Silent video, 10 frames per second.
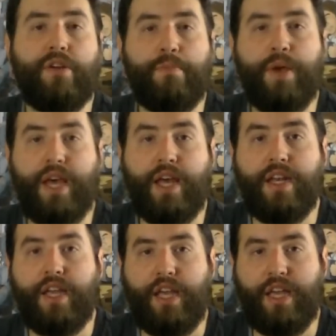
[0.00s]
go to
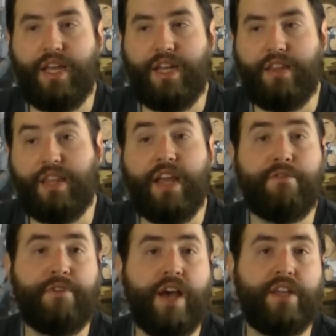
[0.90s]
bed and then
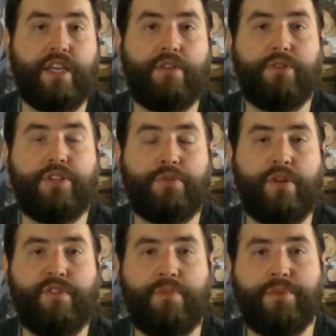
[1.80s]
finally it reached
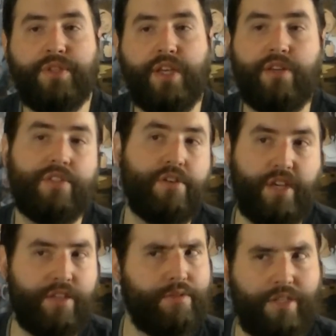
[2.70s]
25%. I was like,
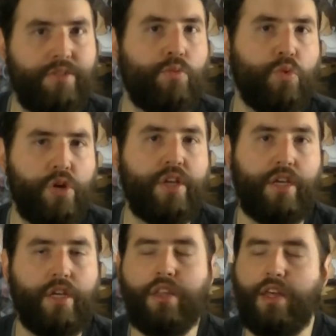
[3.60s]
okay, so it is
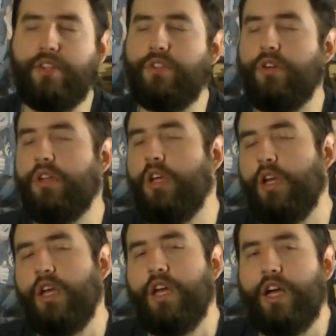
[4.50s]
working. That's good.
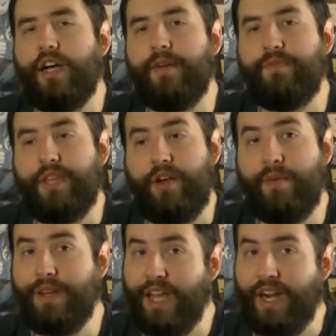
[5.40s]
Um, now
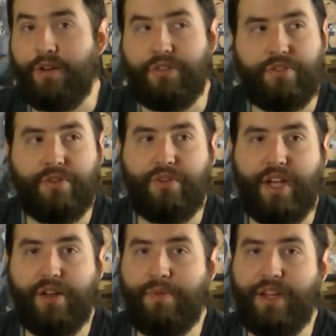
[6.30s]
I'm a night owl, so
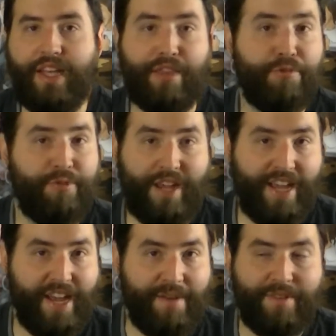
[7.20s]
I go to bed at like 3
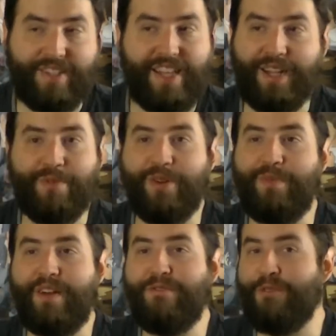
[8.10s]
a.m. It's not like I'm going to
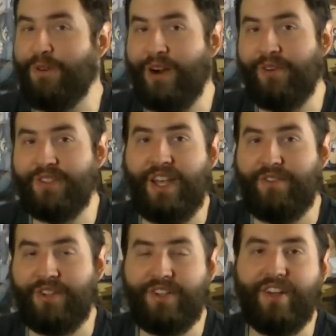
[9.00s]
bed four hours
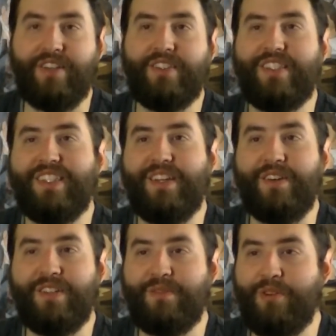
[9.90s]
after I started. It's you know
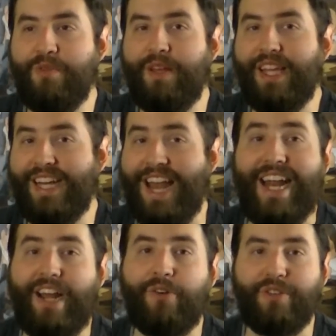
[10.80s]
it's going to bed like
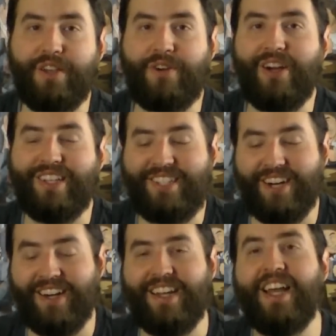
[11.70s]
nine hours after I
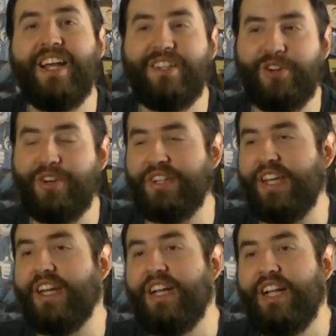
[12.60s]
started charging
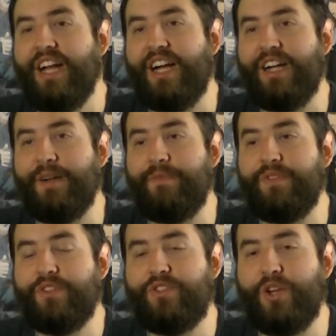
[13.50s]
it.
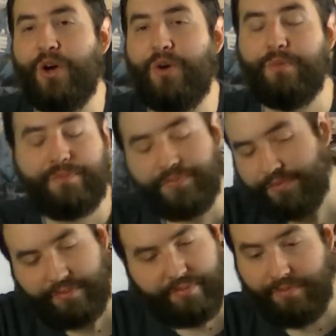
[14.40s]
Um, so
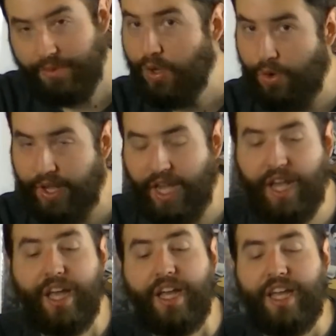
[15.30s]

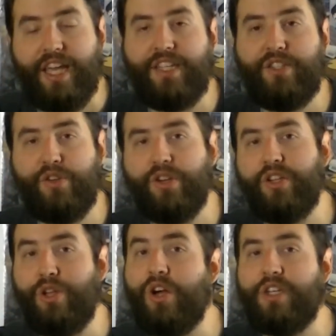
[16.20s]
okay, it took a
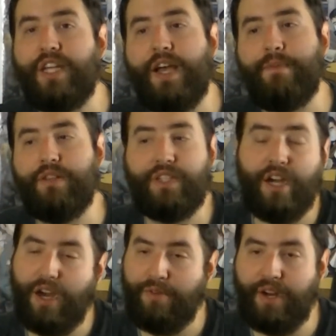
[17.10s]
long time, but I was like
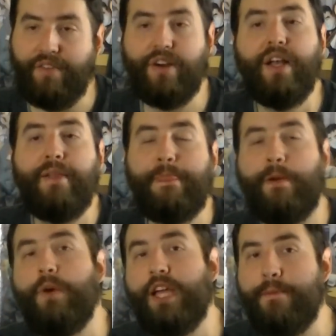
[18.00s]
all right, whatever. And
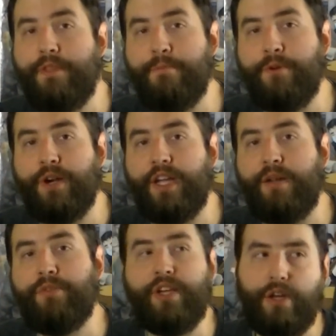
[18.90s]
then I wake up in the morning and
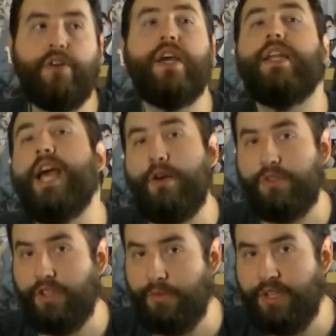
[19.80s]
I'm thinking, okay, now
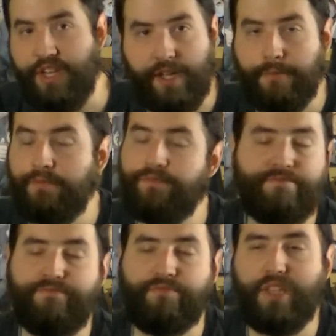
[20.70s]
it's going to be done.
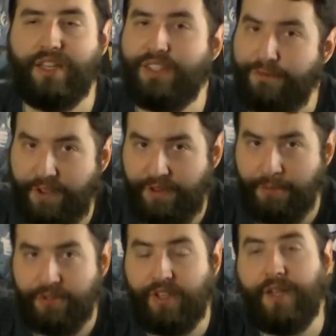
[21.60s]
It's at 50
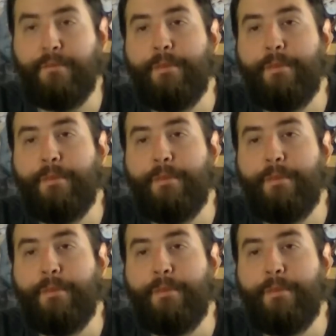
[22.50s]
percent.